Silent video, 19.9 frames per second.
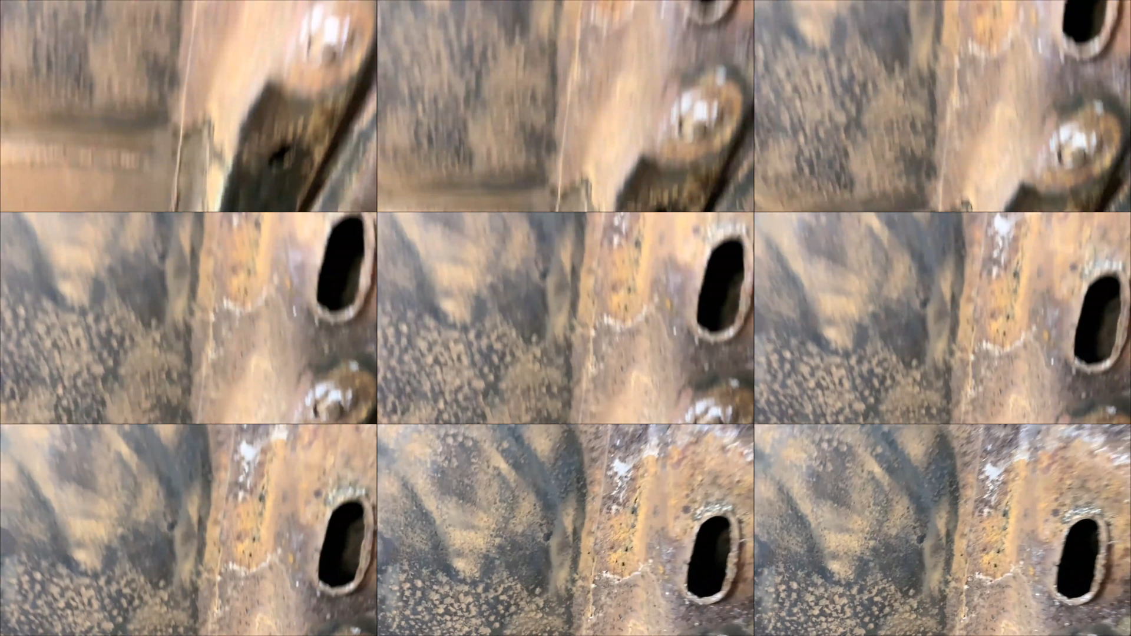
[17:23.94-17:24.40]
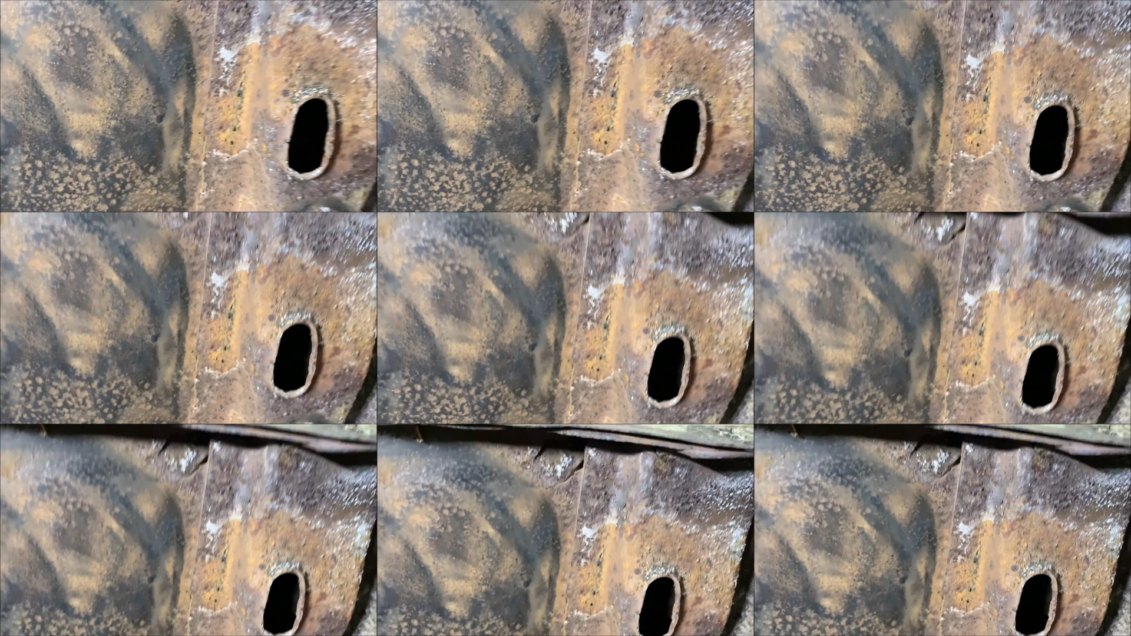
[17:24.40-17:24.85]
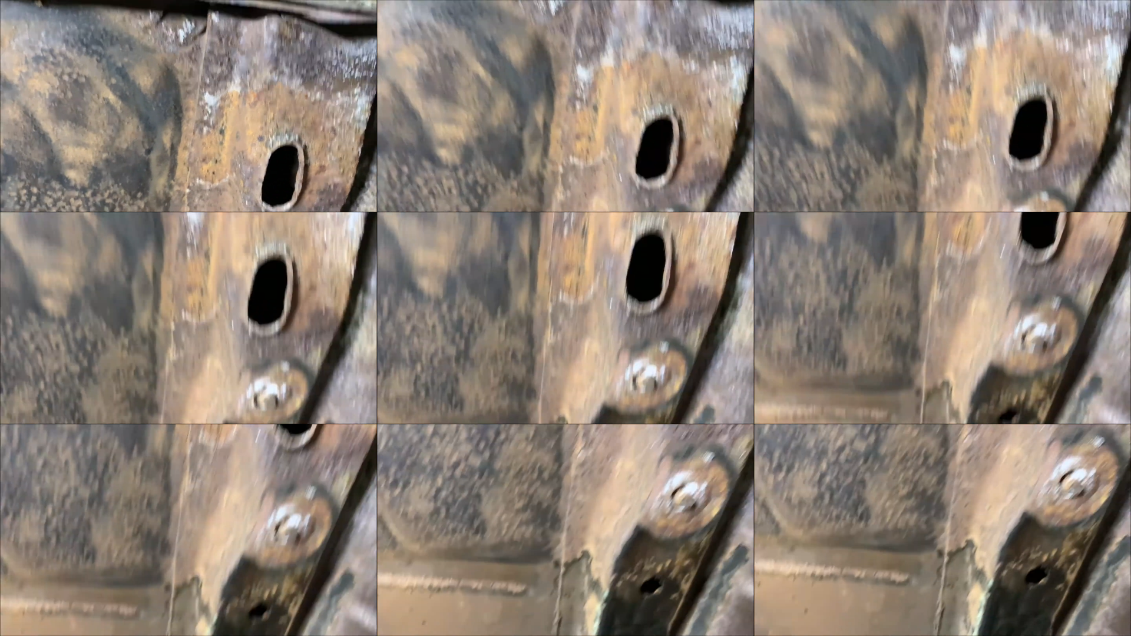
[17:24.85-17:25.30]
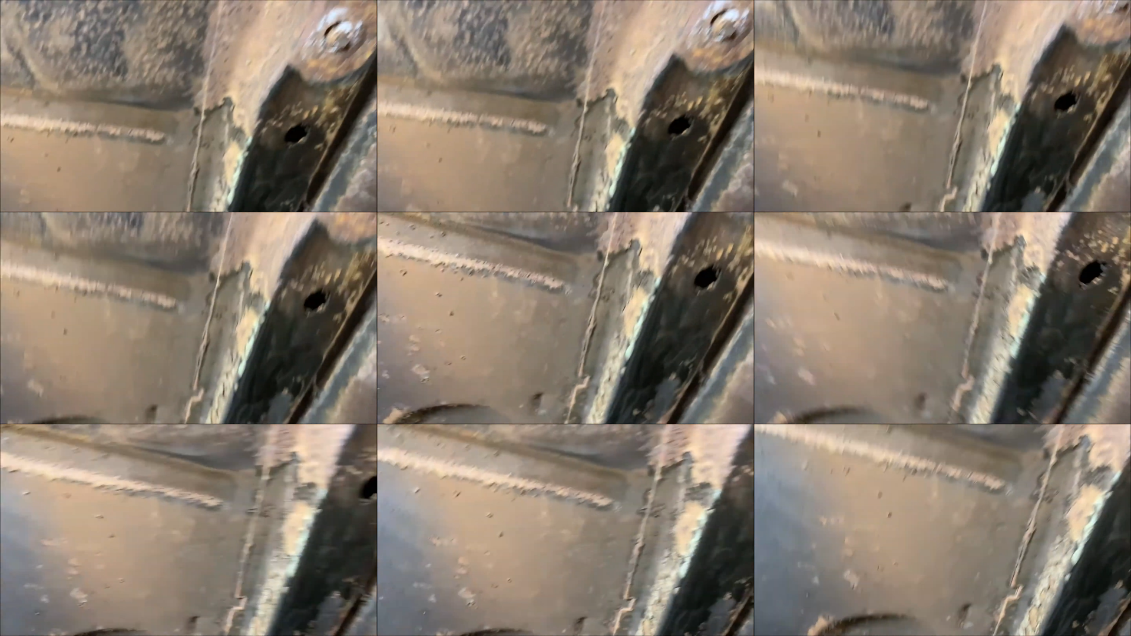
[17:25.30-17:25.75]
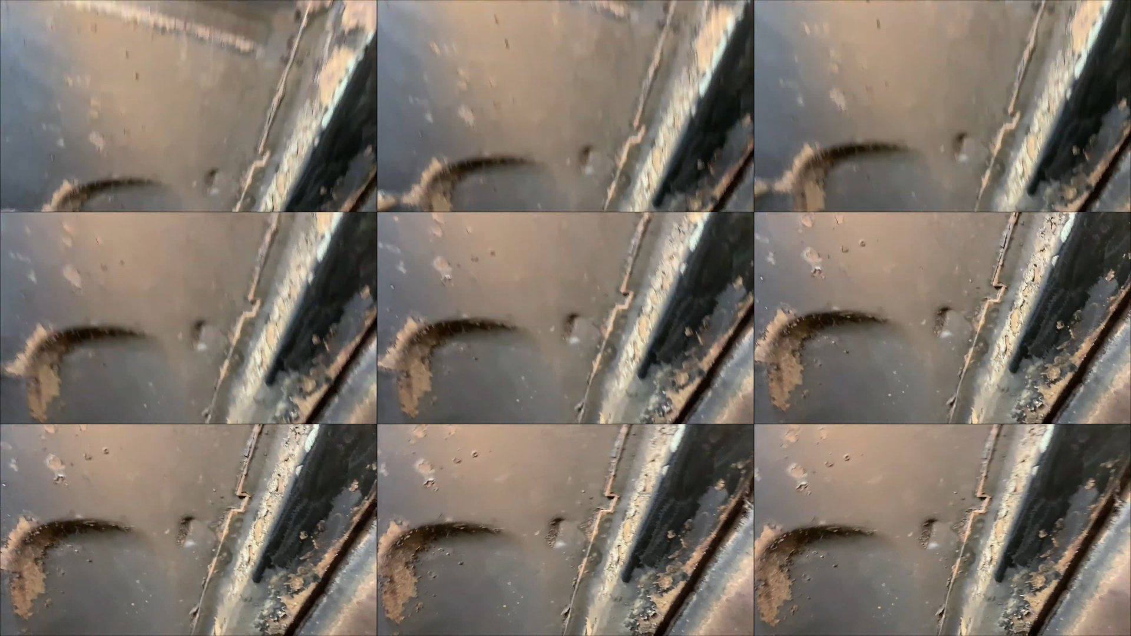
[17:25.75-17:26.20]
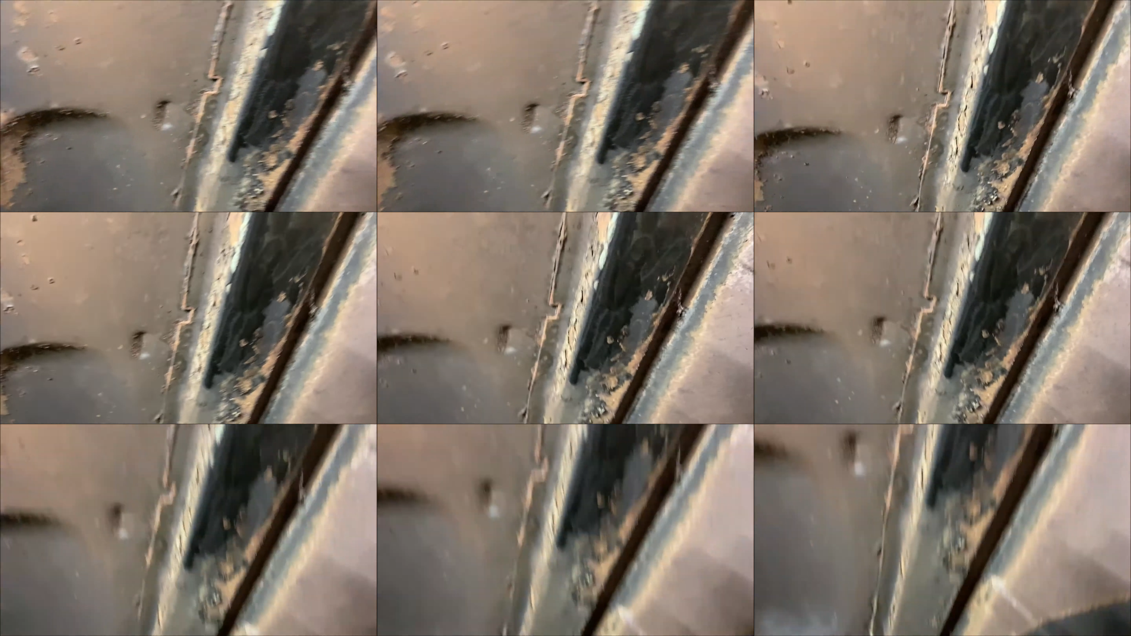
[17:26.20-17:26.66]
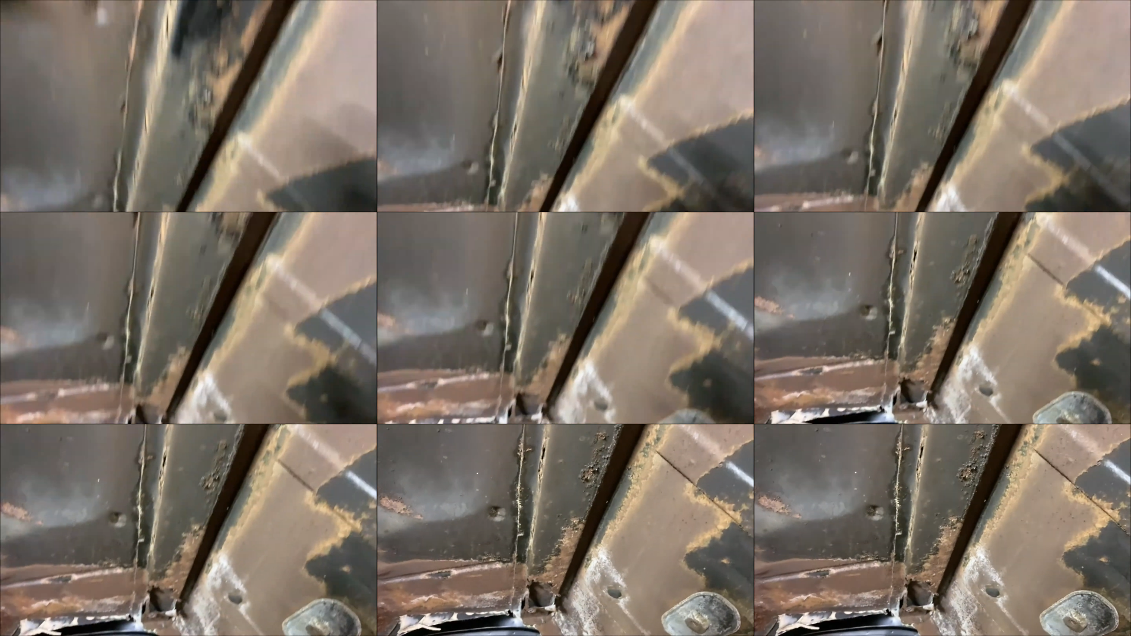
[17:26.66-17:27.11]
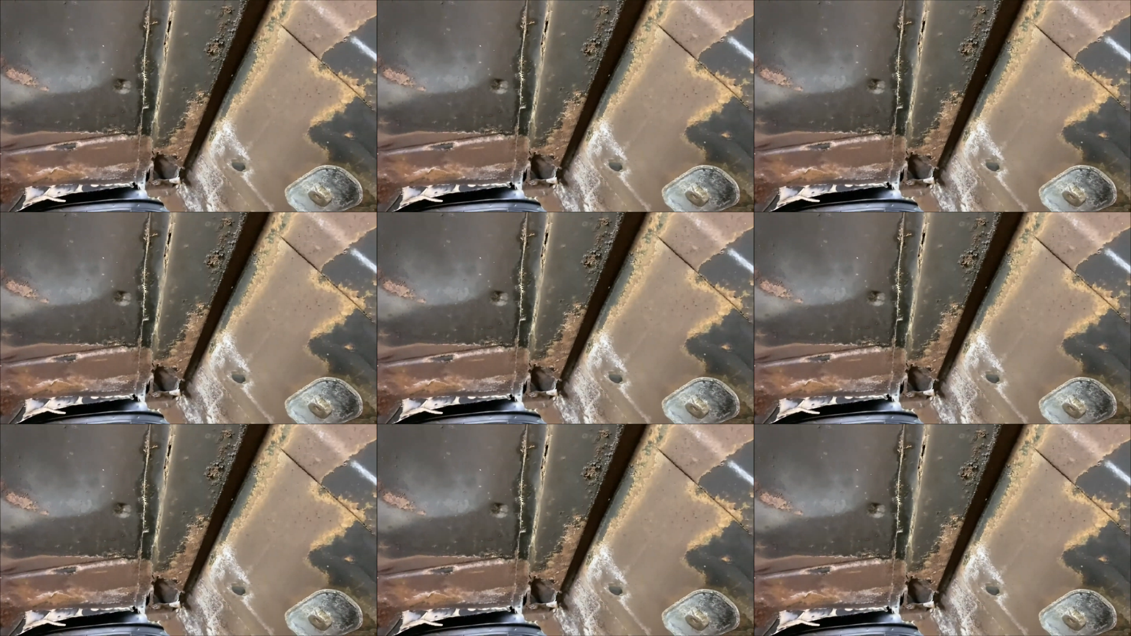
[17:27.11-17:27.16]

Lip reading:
(no speaker visible)